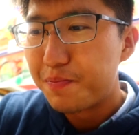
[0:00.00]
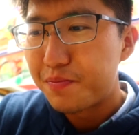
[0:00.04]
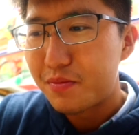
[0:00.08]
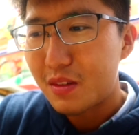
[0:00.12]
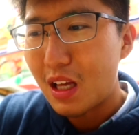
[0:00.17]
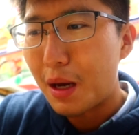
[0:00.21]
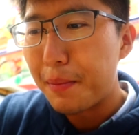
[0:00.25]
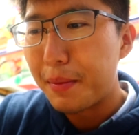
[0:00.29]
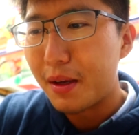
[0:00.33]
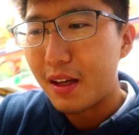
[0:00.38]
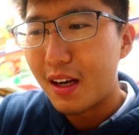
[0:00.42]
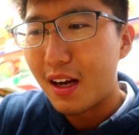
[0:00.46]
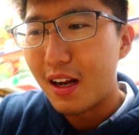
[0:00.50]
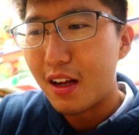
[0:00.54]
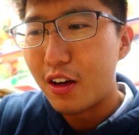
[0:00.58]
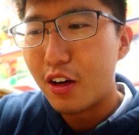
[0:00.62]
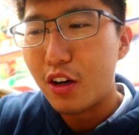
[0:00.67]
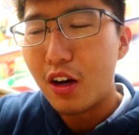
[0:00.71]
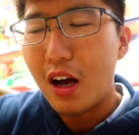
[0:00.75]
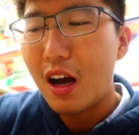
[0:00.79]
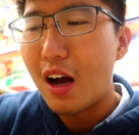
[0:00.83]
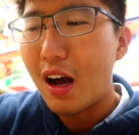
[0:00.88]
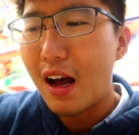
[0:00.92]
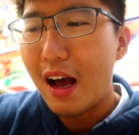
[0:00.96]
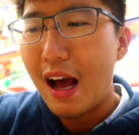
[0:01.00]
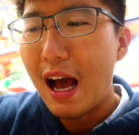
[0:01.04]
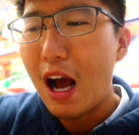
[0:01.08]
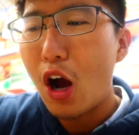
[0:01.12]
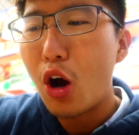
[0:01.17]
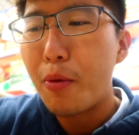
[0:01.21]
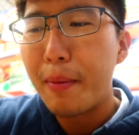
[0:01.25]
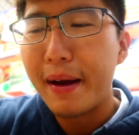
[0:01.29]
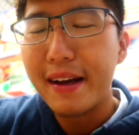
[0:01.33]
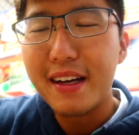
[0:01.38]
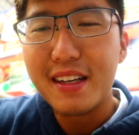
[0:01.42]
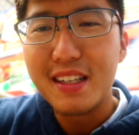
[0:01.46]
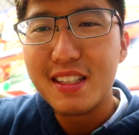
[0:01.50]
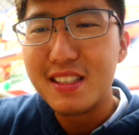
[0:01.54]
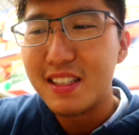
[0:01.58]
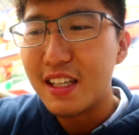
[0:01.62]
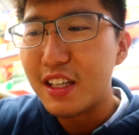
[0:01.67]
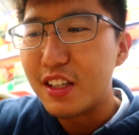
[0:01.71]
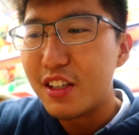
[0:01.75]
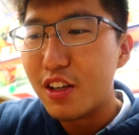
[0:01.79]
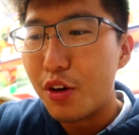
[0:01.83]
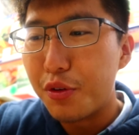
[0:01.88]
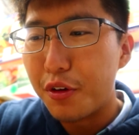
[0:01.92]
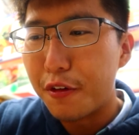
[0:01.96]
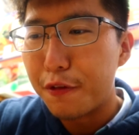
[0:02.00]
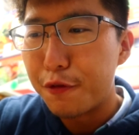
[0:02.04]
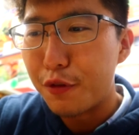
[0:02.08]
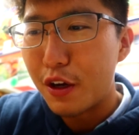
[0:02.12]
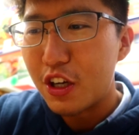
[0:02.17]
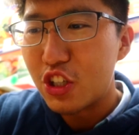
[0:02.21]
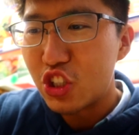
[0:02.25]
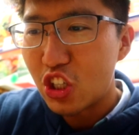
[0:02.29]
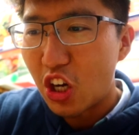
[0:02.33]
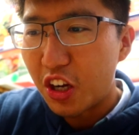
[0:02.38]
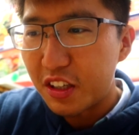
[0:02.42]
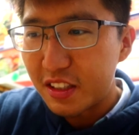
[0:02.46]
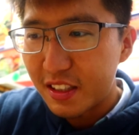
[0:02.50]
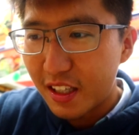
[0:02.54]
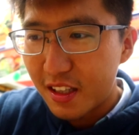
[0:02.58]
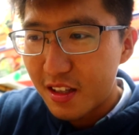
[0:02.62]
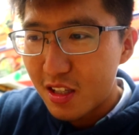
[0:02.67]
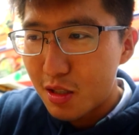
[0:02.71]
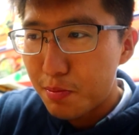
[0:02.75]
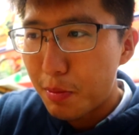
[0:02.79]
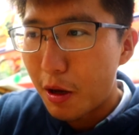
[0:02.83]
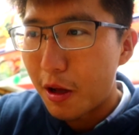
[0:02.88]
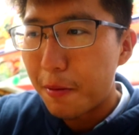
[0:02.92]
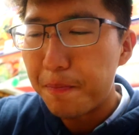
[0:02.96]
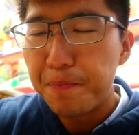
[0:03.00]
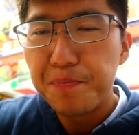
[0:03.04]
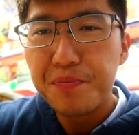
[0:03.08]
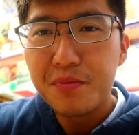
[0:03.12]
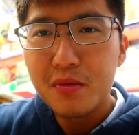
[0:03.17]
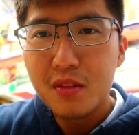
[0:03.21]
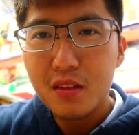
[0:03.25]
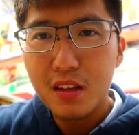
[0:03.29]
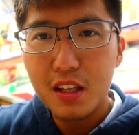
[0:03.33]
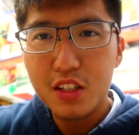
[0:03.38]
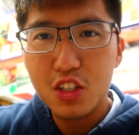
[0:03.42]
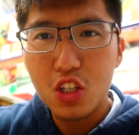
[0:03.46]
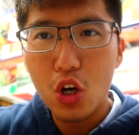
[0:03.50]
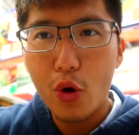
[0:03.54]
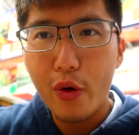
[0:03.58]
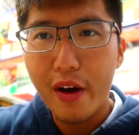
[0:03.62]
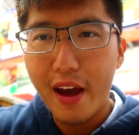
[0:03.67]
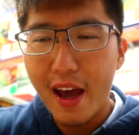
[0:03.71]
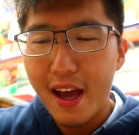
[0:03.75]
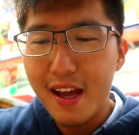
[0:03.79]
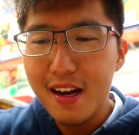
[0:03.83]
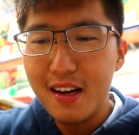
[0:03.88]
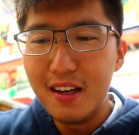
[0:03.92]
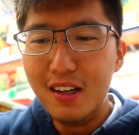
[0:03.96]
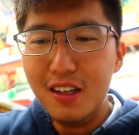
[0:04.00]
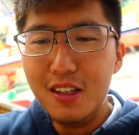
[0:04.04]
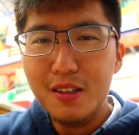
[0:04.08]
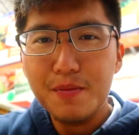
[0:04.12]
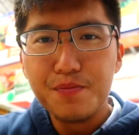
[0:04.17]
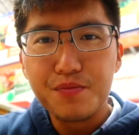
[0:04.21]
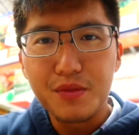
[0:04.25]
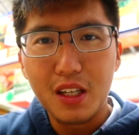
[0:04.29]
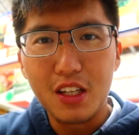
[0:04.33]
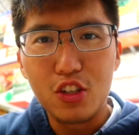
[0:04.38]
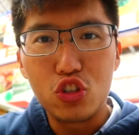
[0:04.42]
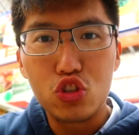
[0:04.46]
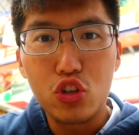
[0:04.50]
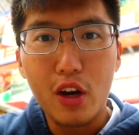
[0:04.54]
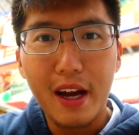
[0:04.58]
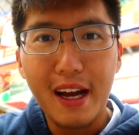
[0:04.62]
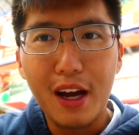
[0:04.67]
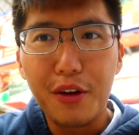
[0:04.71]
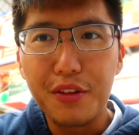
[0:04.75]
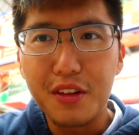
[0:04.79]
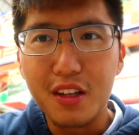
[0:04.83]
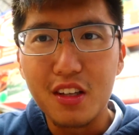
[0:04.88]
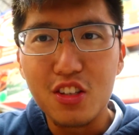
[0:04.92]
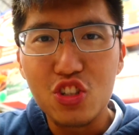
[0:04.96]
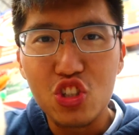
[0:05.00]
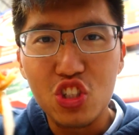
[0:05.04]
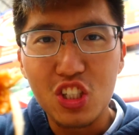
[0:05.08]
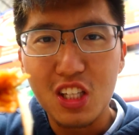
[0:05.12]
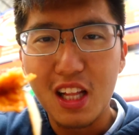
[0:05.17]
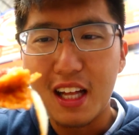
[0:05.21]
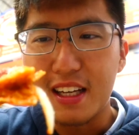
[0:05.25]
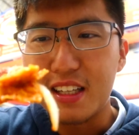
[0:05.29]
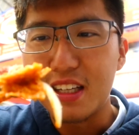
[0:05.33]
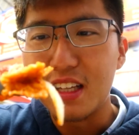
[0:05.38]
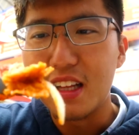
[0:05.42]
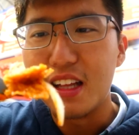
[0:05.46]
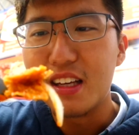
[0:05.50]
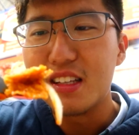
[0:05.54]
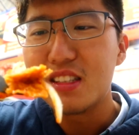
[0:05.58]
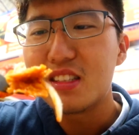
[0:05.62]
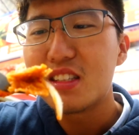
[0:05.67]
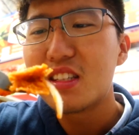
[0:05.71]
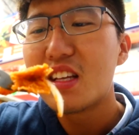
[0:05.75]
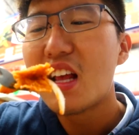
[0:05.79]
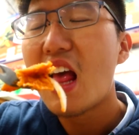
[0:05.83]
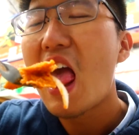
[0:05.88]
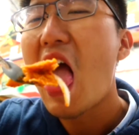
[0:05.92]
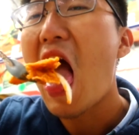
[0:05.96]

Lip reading: I mean, how am I gonna say no to fresh onions? But let's go ahead and try out the chilaquiles.